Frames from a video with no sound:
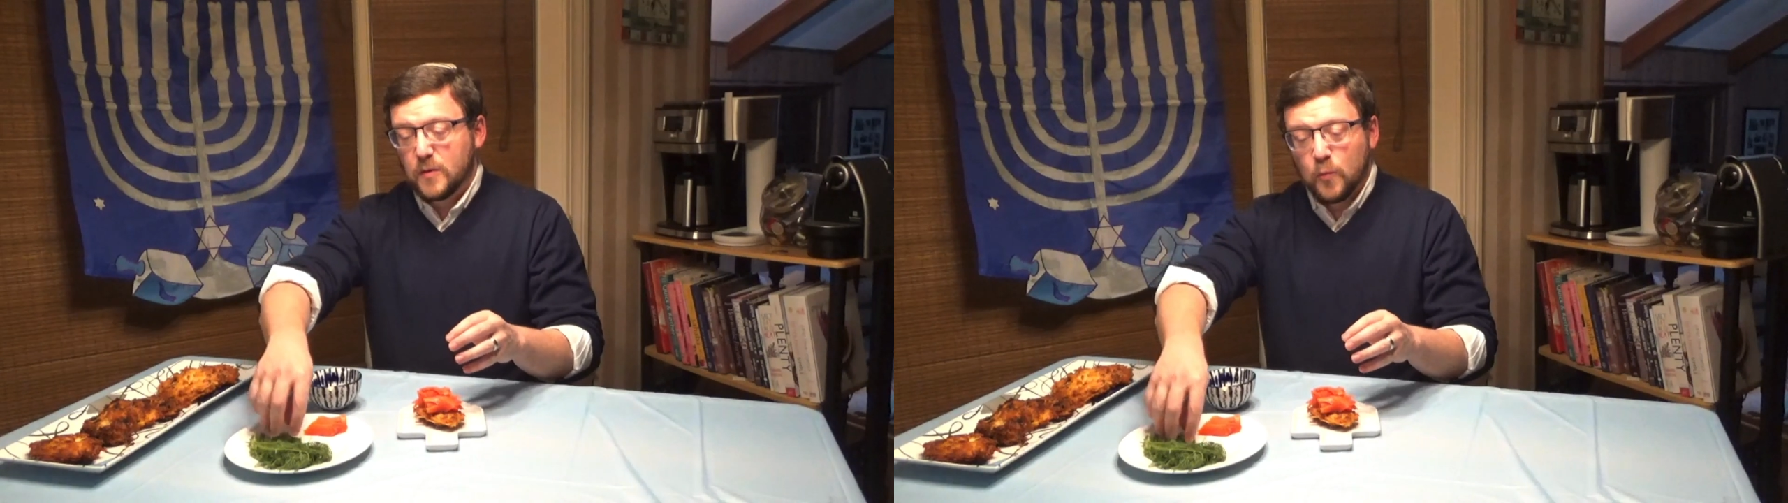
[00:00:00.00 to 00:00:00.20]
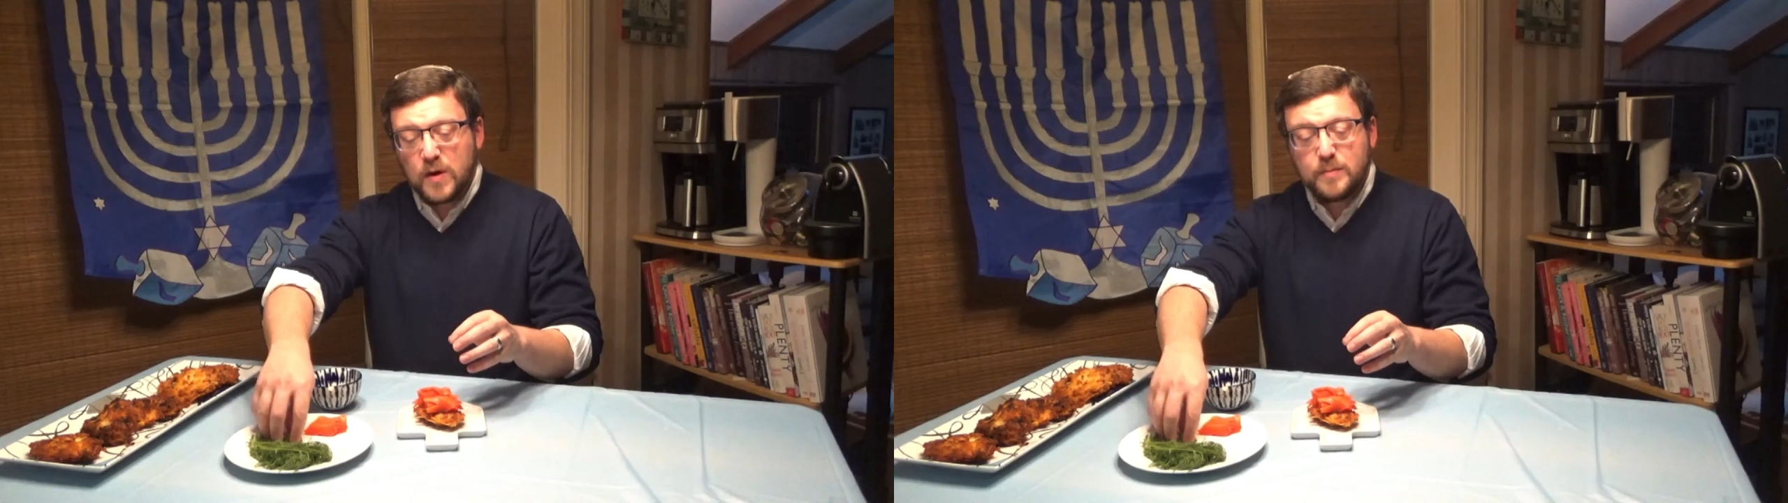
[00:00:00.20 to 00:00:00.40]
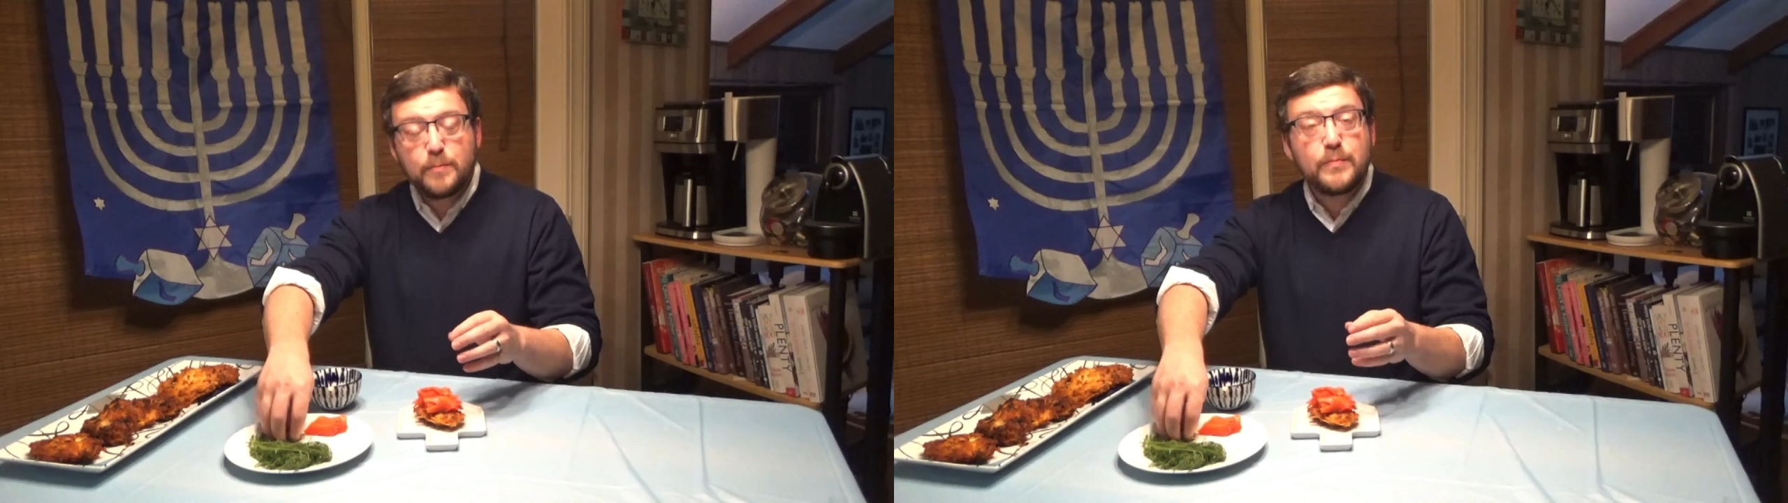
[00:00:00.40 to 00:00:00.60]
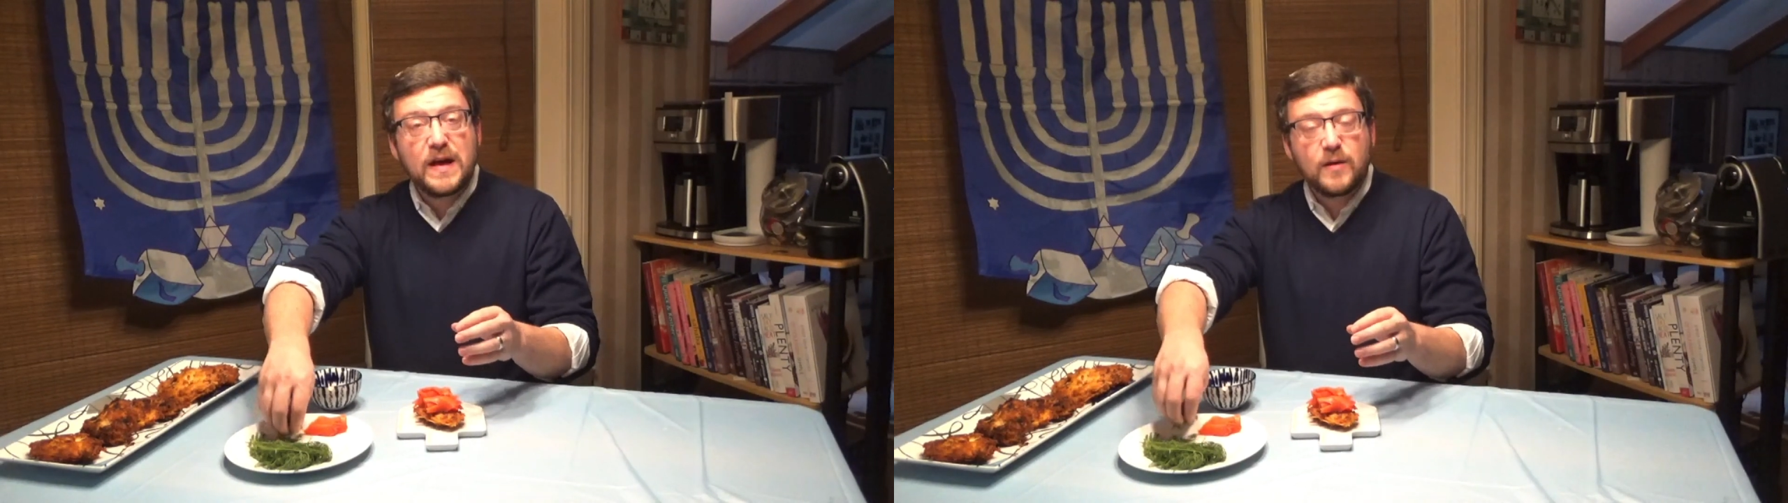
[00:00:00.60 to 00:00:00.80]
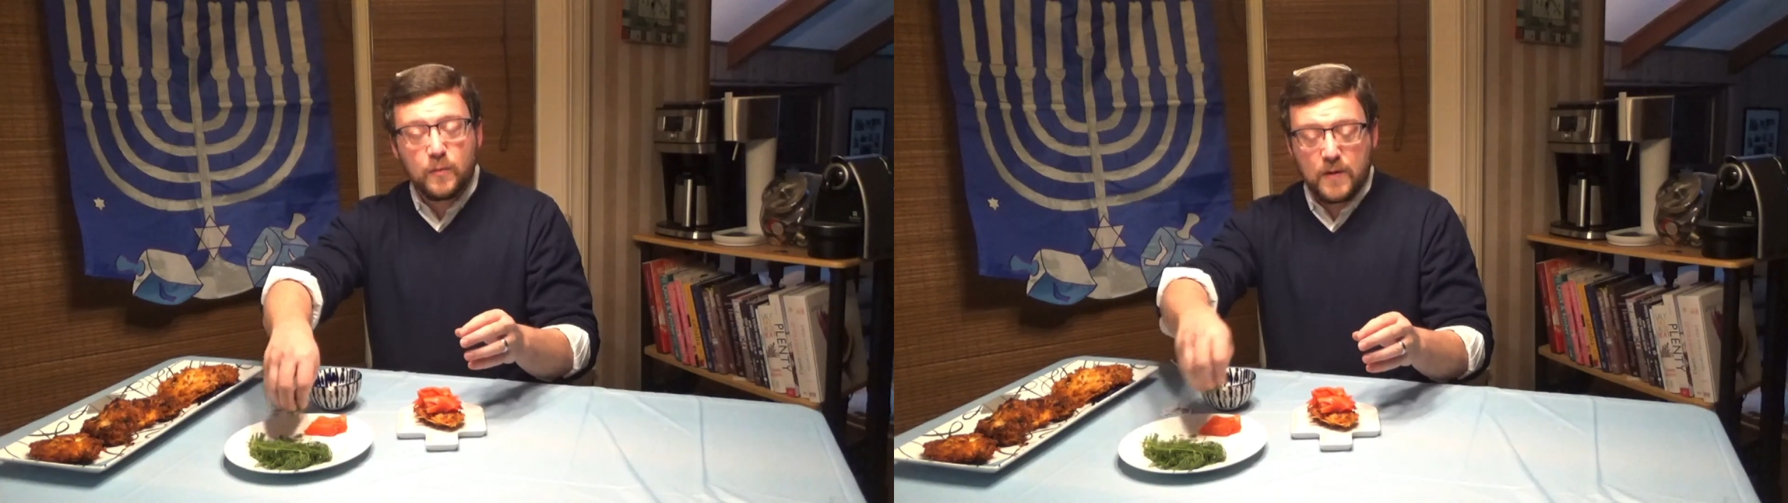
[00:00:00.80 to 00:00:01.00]
What
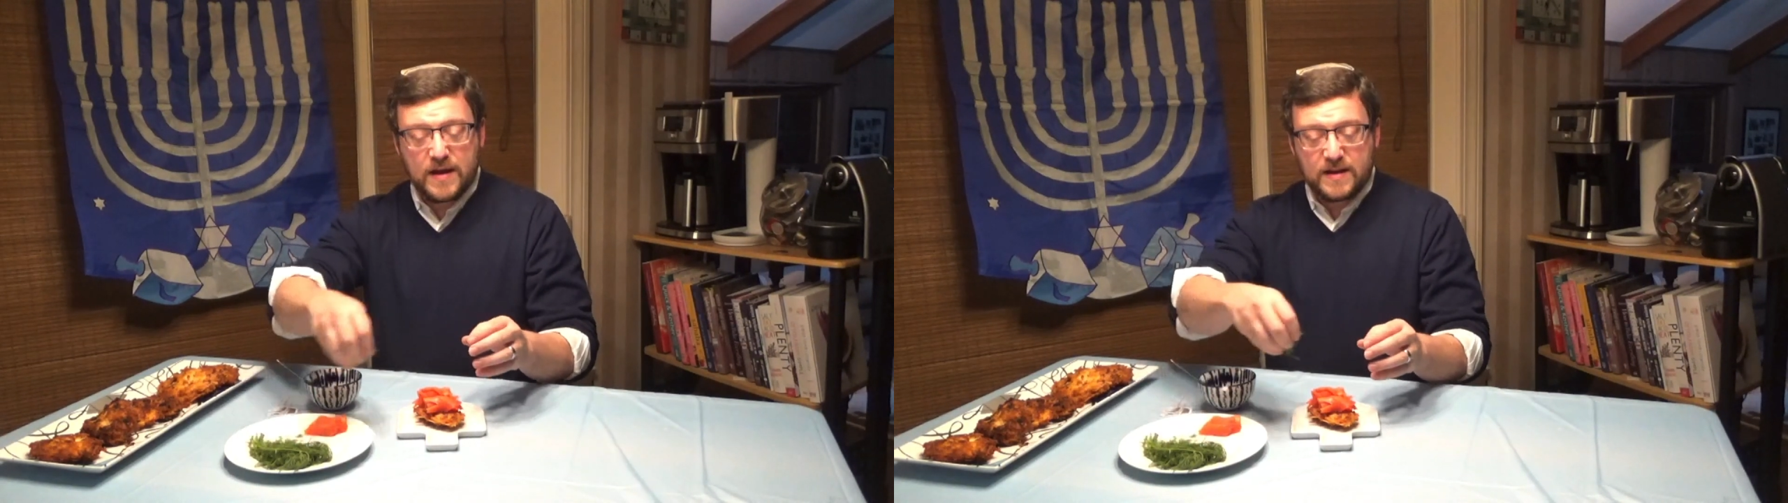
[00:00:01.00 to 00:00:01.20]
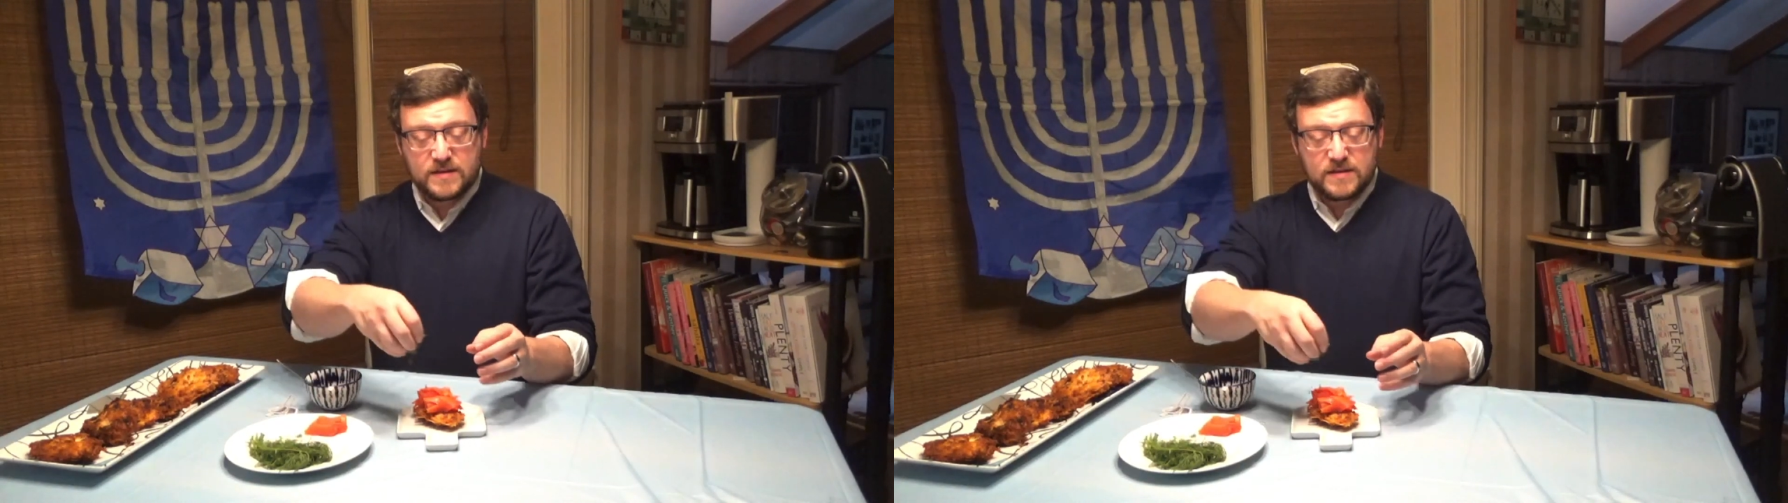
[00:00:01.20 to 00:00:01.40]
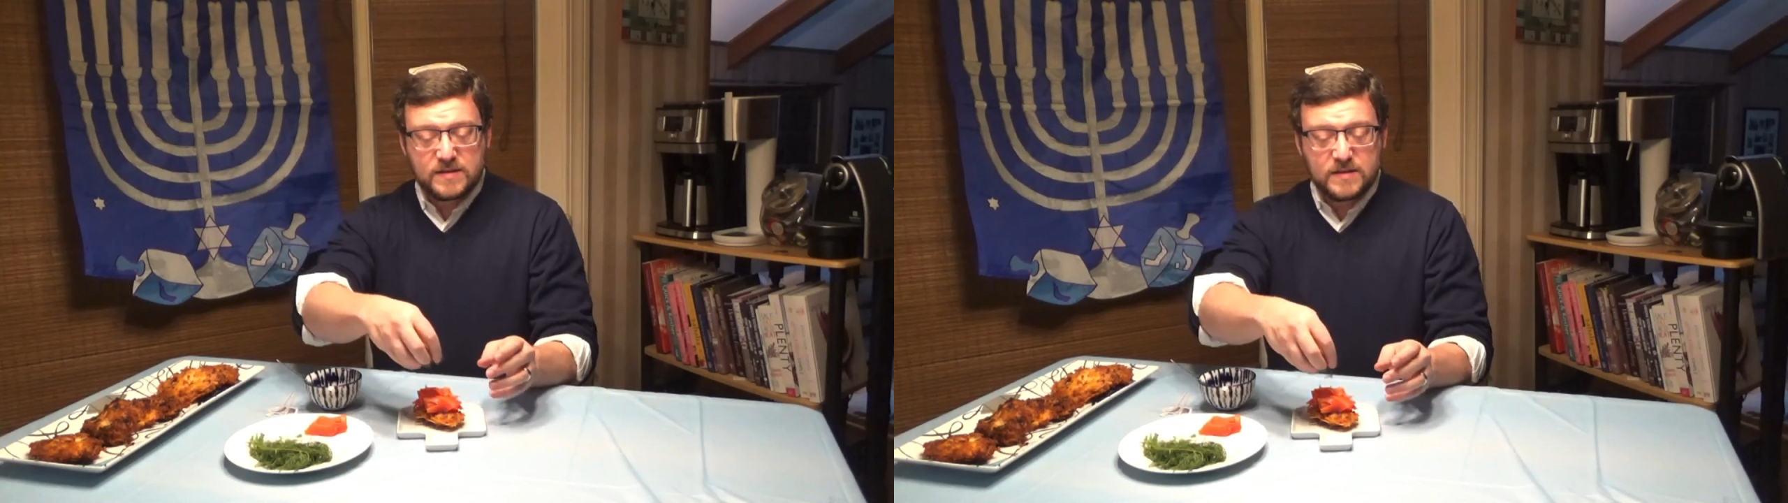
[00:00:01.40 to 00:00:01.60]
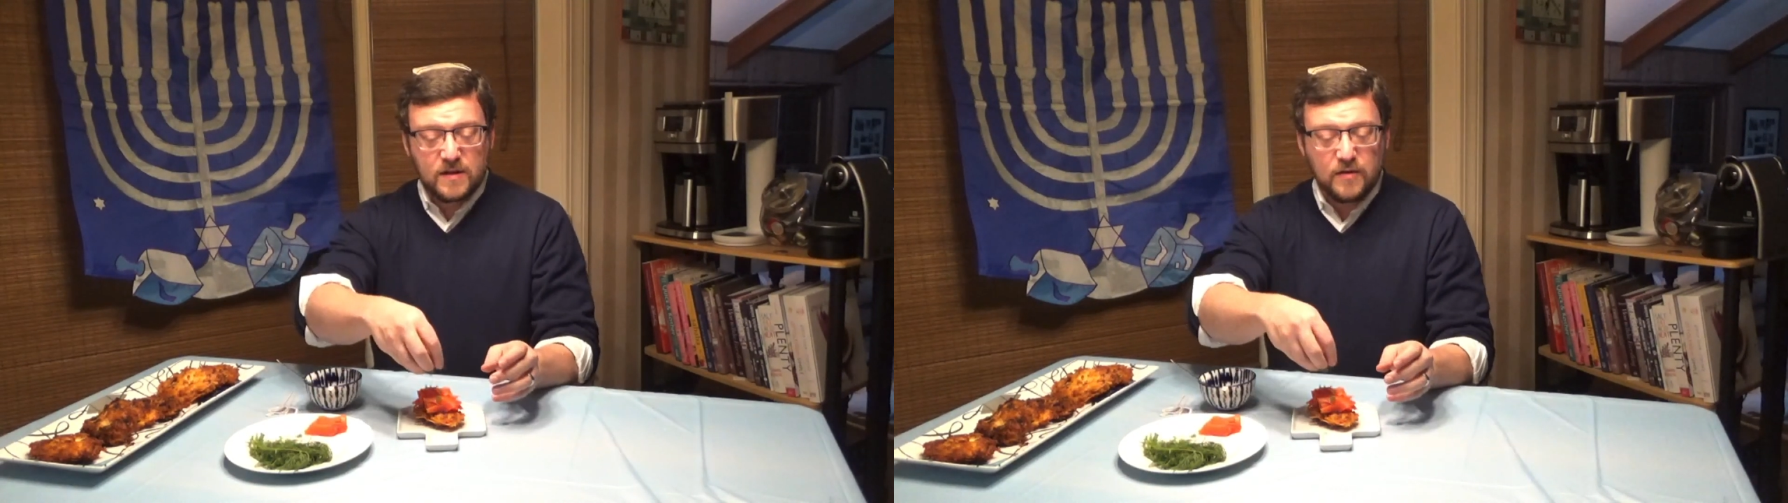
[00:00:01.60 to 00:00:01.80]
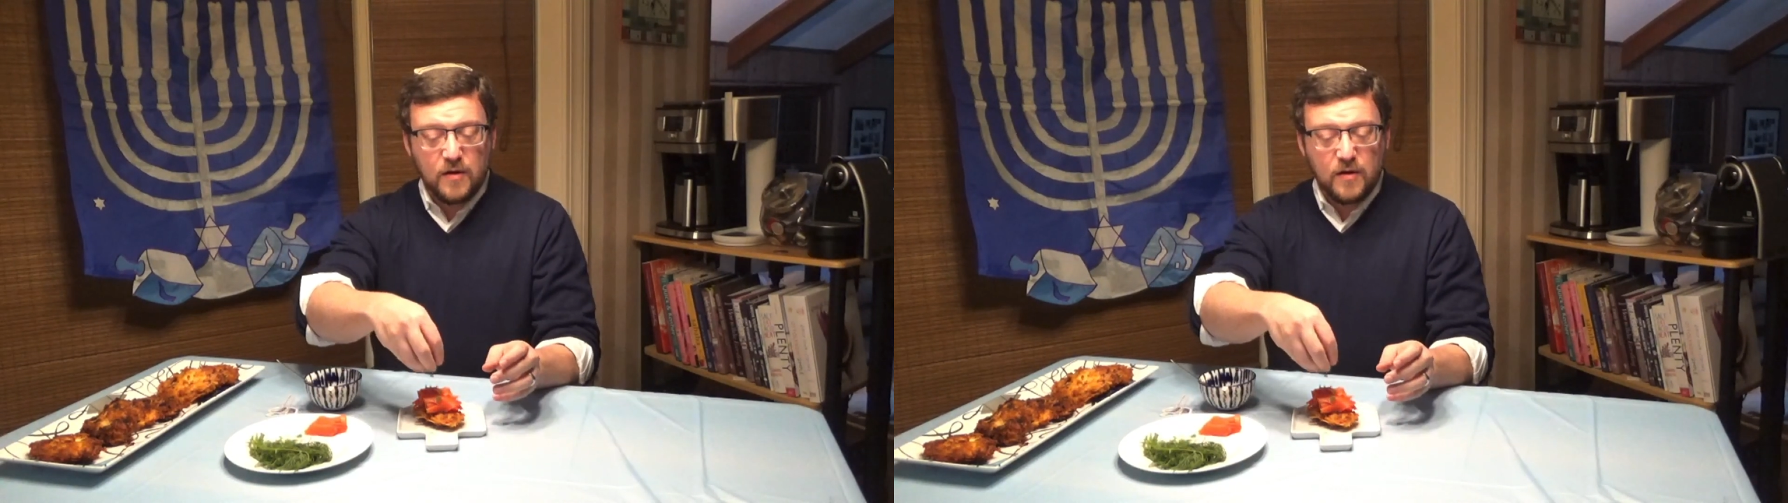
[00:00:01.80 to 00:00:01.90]
better way to start